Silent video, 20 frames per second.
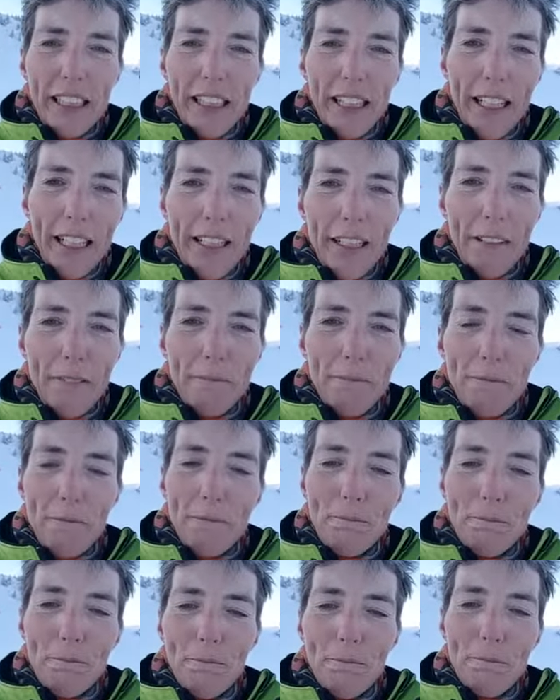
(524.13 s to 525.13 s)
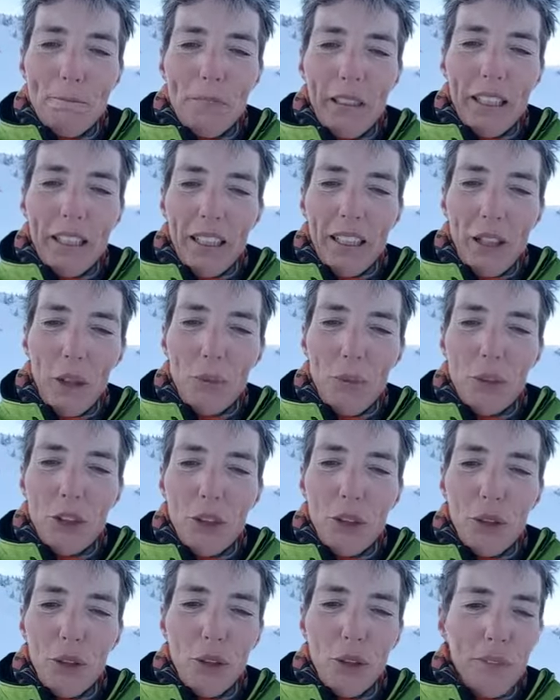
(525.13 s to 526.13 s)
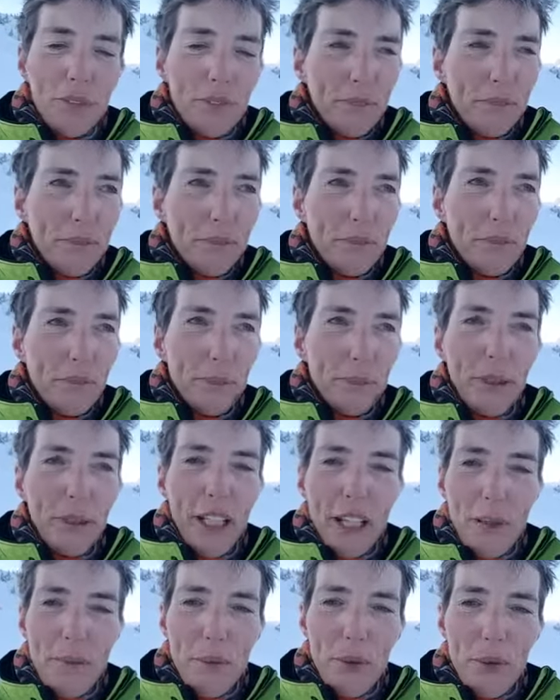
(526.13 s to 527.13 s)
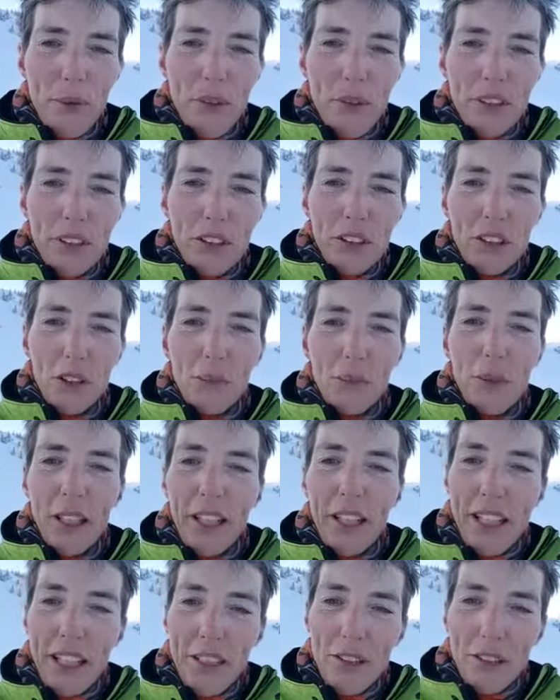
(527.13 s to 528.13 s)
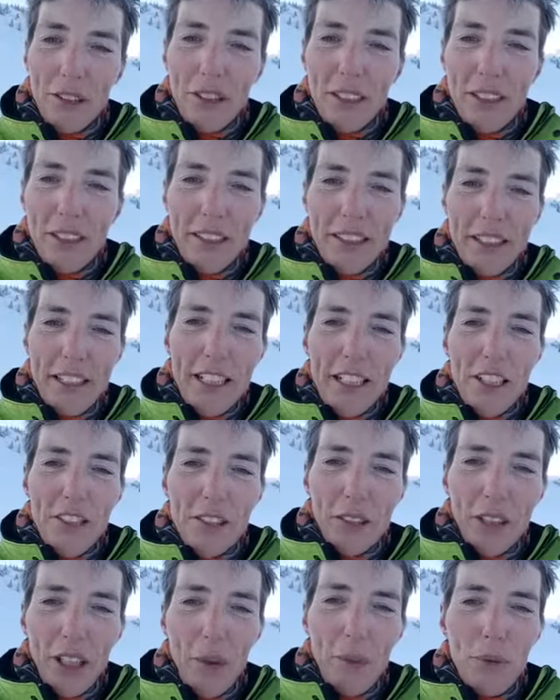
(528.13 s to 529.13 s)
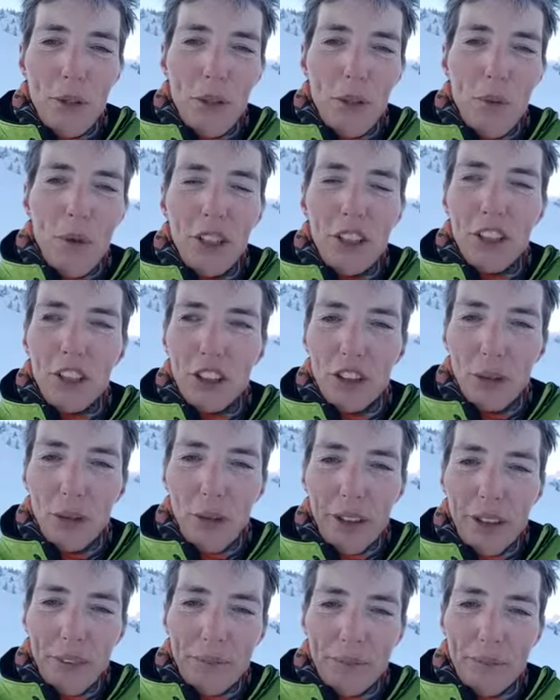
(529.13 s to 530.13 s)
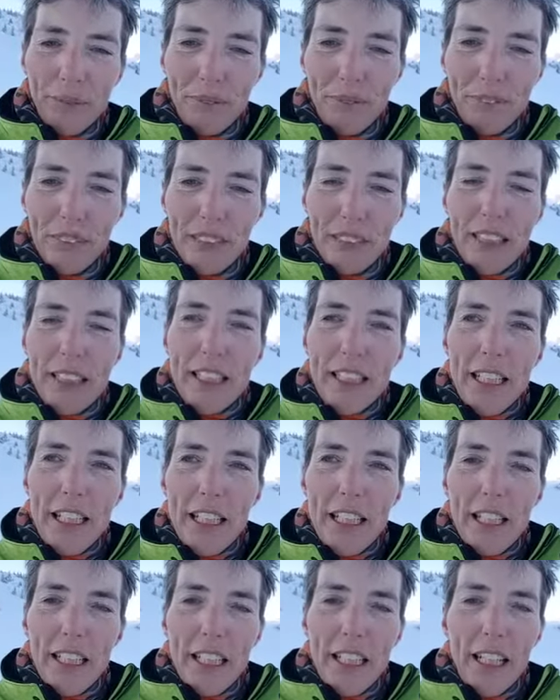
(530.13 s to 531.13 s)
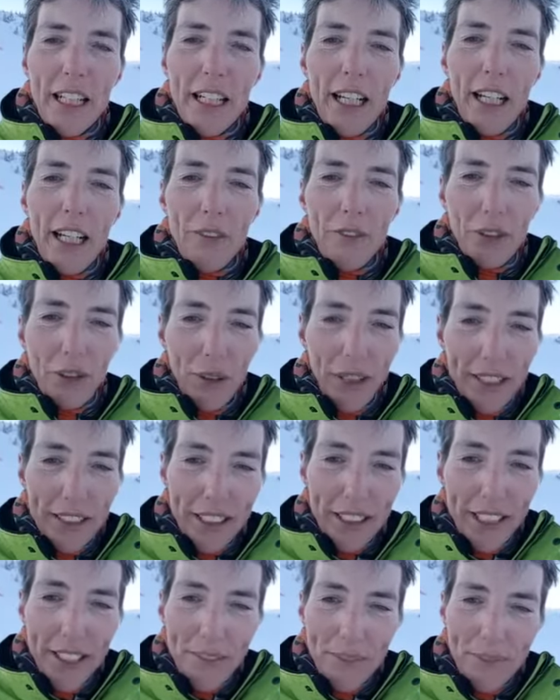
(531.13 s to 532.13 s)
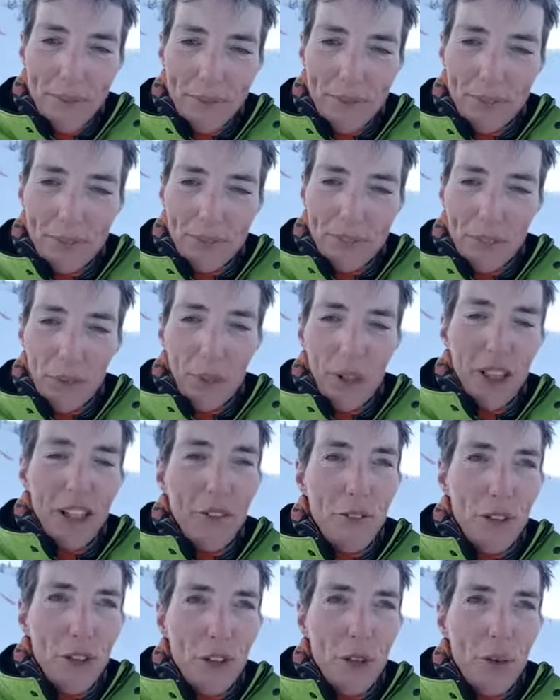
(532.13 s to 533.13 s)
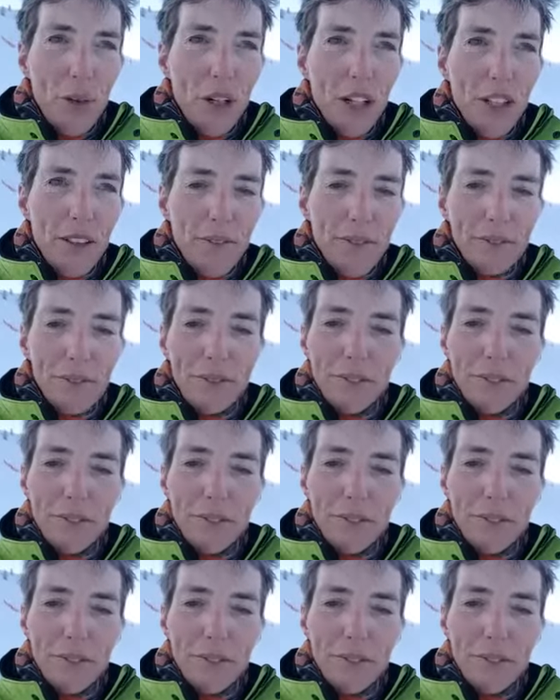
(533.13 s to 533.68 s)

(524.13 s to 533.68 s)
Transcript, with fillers: Um, and I hope to be able to be allowed to help you while you do it. Have a great day, wherever you are.